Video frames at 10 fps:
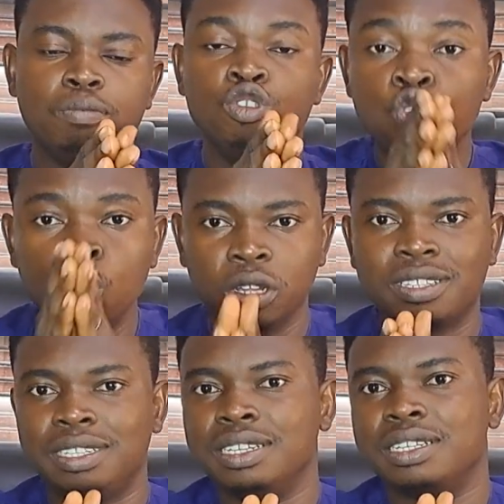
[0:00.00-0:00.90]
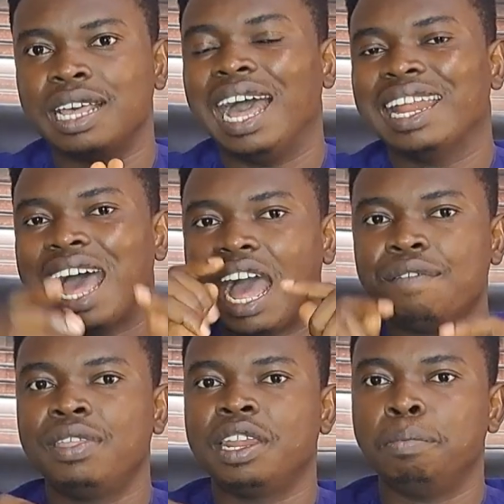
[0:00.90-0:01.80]
note this and
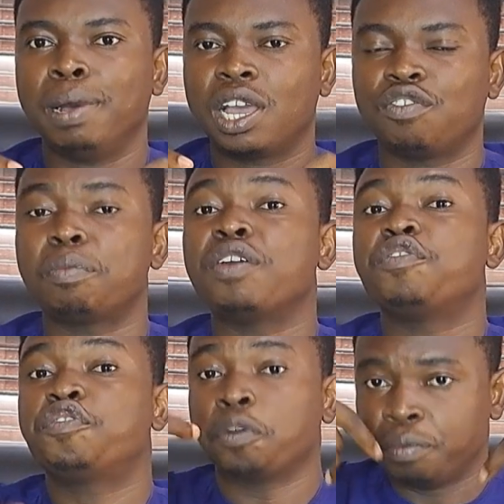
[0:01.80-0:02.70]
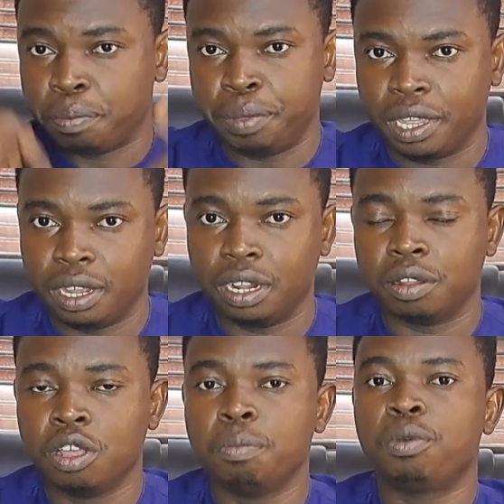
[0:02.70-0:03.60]
have it at the back of your mind from the
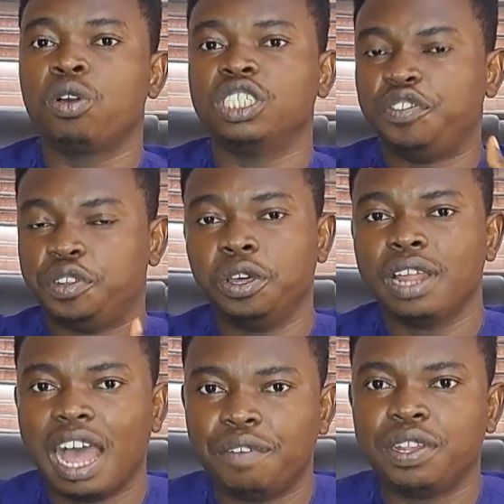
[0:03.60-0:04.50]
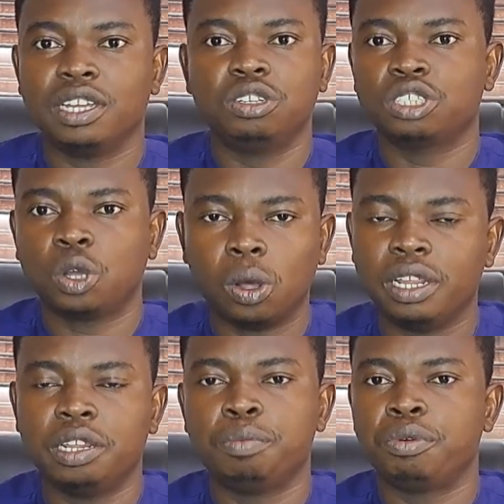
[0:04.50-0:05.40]
beginning. Because if you don't have it and just
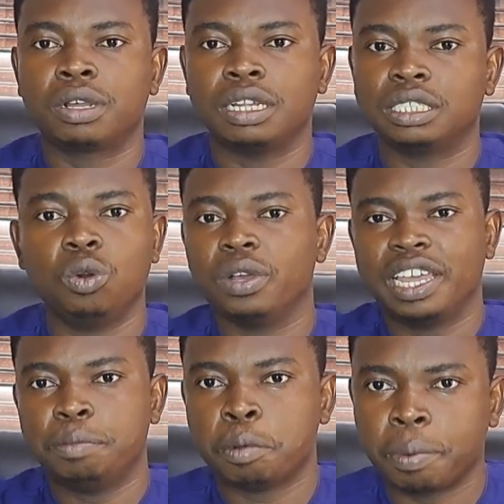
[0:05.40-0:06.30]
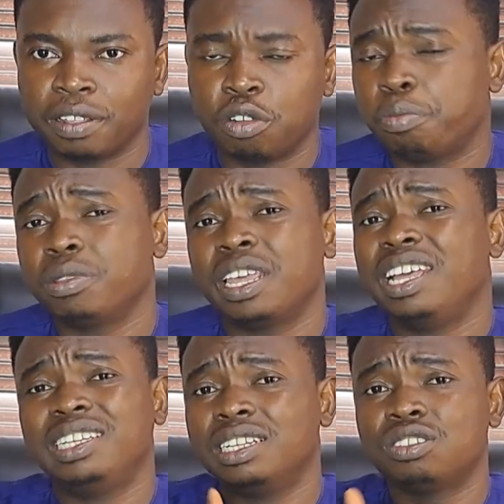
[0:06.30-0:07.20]
call any broker and say, oh, get me a property,
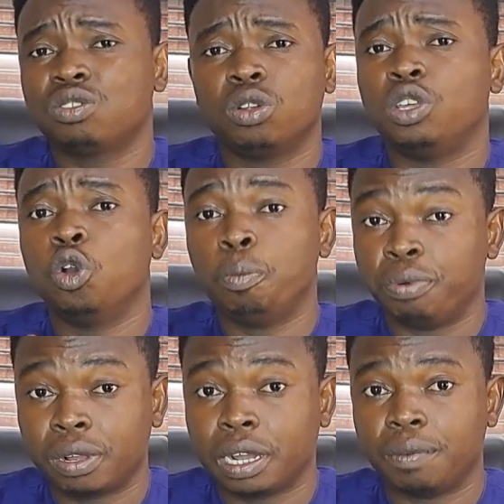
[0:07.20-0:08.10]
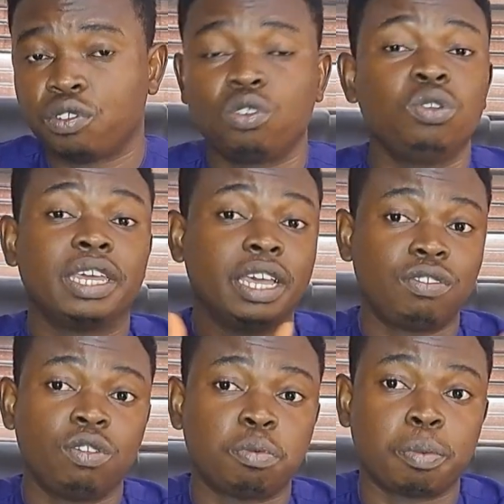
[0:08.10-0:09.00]
the agent or the old broker is going to
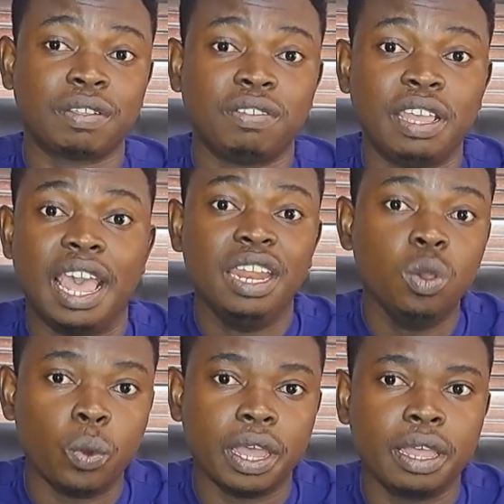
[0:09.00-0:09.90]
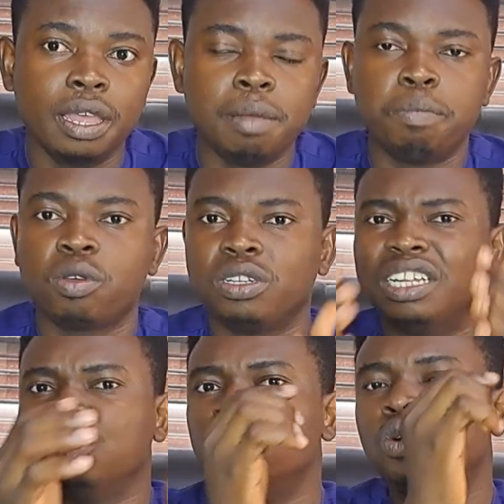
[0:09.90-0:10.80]
get you a property anywhere, because
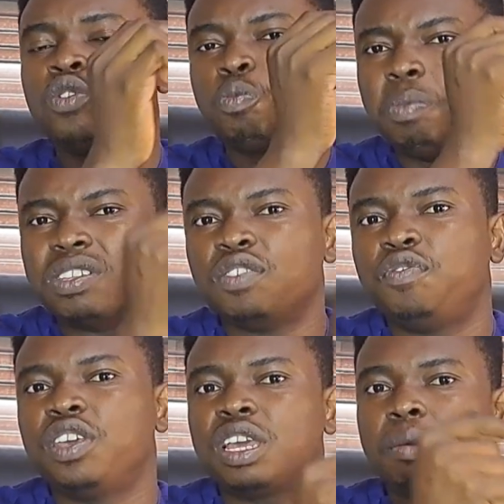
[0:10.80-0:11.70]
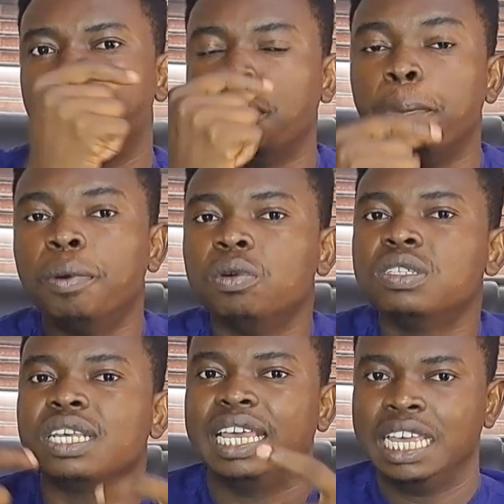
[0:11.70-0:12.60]
there's no specific
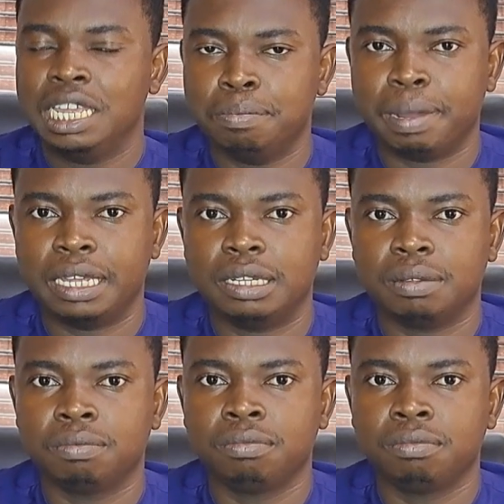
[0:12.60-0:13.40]
purpose in mind.